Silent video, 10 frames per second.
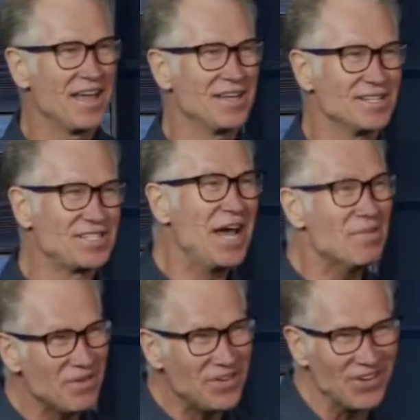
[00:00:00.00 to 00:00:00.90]
Some
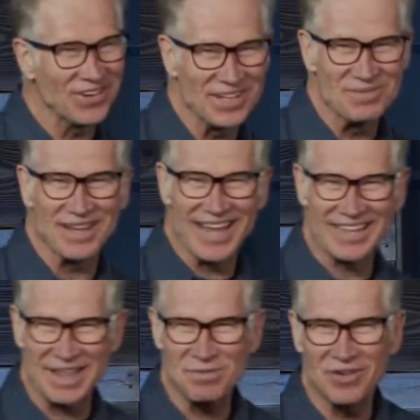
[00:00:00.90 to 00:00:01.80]
of you are a little bit like
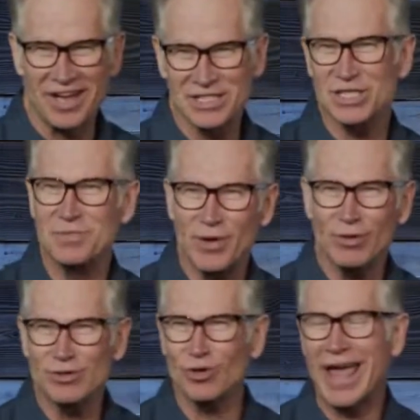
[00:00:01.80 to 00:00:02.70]
them. You got
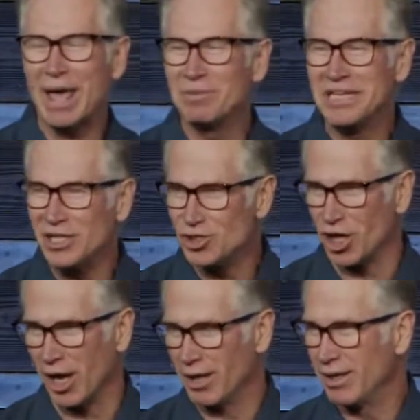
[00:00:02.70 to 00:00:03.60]
spiritual
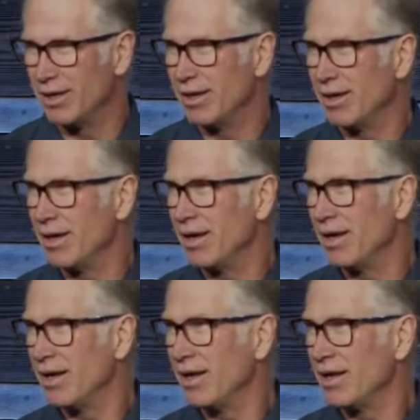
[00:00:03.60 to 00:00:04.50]
amnesia.
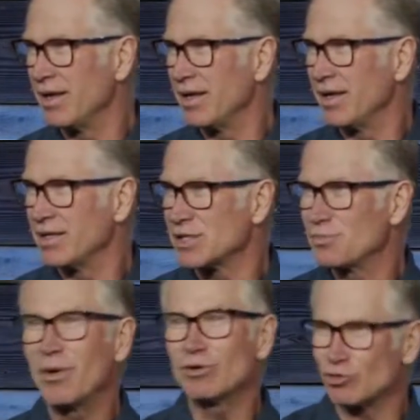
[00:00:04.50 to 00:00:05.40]

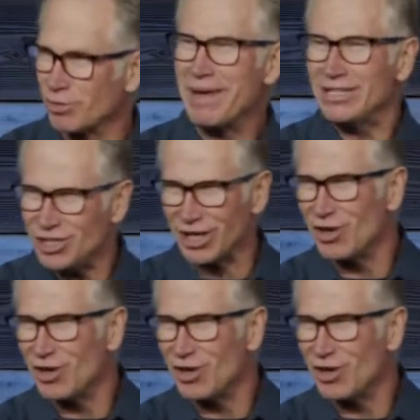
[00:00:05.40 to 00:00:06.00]
Spiritual dementia.